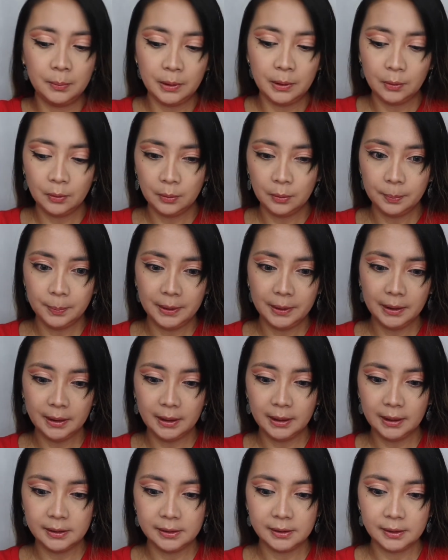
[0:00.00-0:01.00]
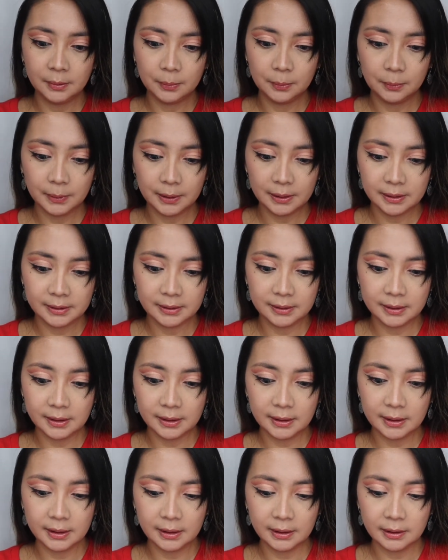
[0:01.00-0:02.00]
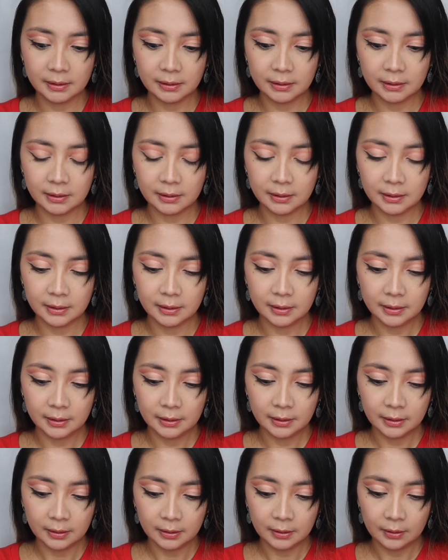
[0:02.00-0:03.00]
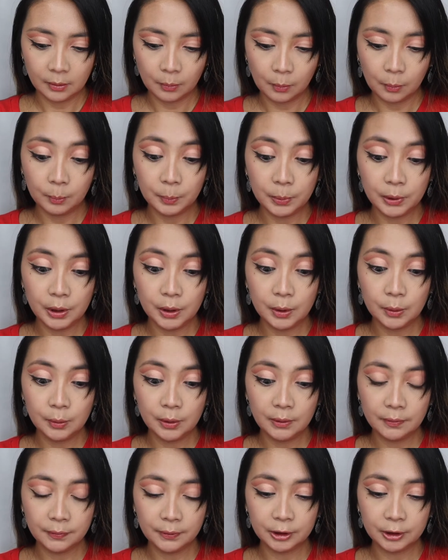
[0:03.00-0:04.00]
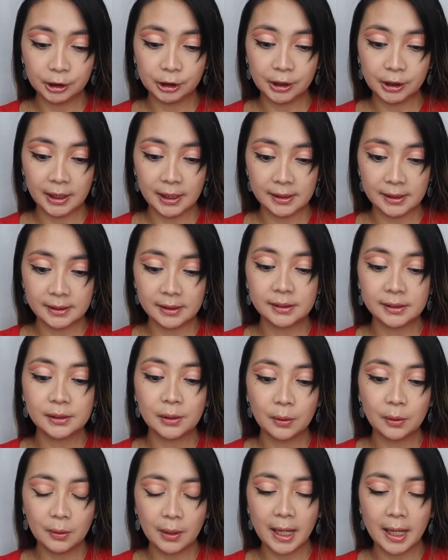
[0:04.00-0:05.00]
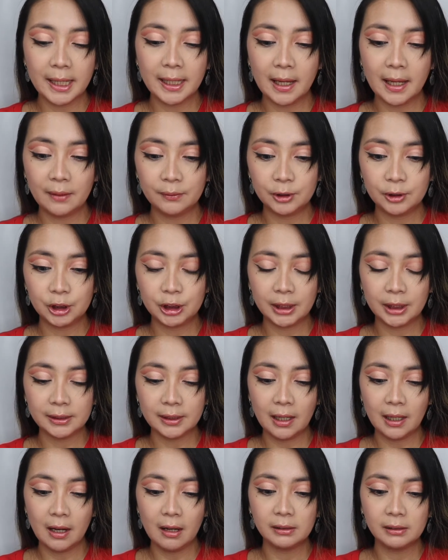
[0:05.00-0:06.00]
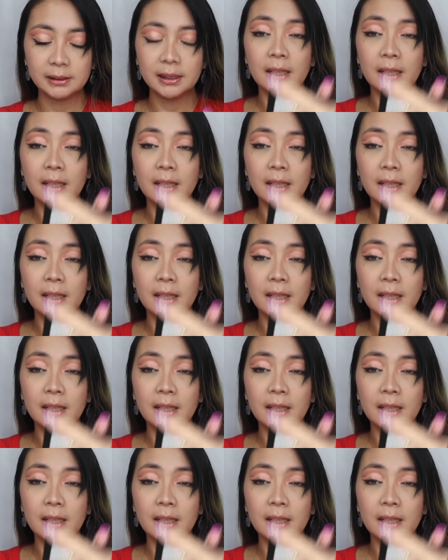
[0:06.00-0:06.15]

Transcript: open it, we see here beautiful shades. So I have checked out